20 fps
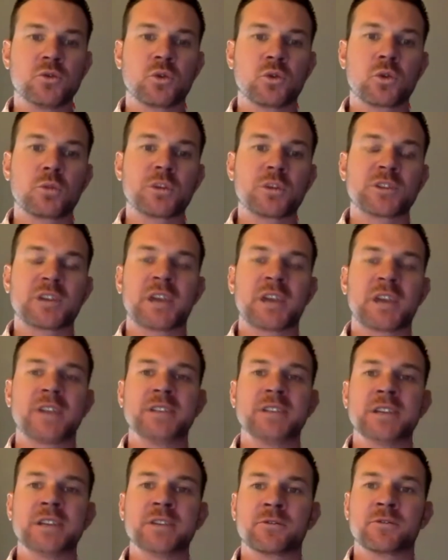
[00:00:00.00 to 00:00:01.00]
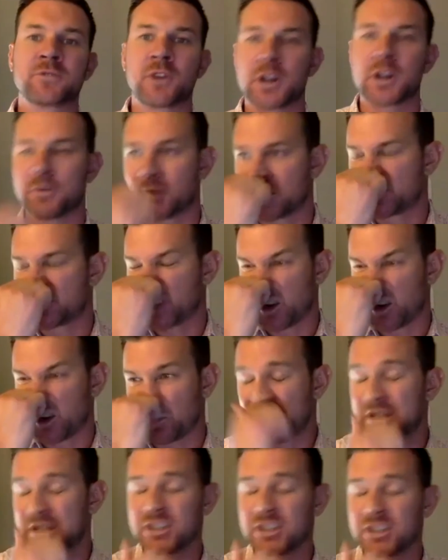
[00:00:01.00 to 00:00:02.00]
idea in front of us that we
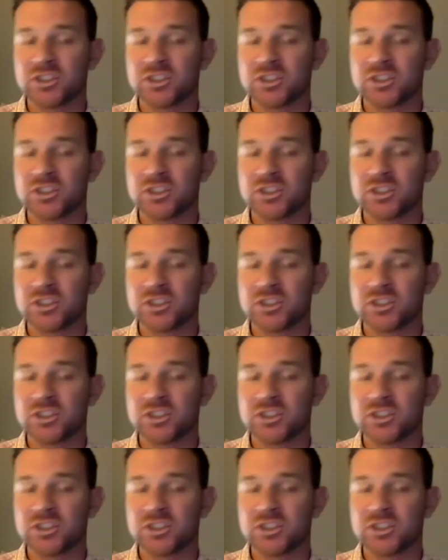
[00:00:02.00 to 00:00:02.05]
can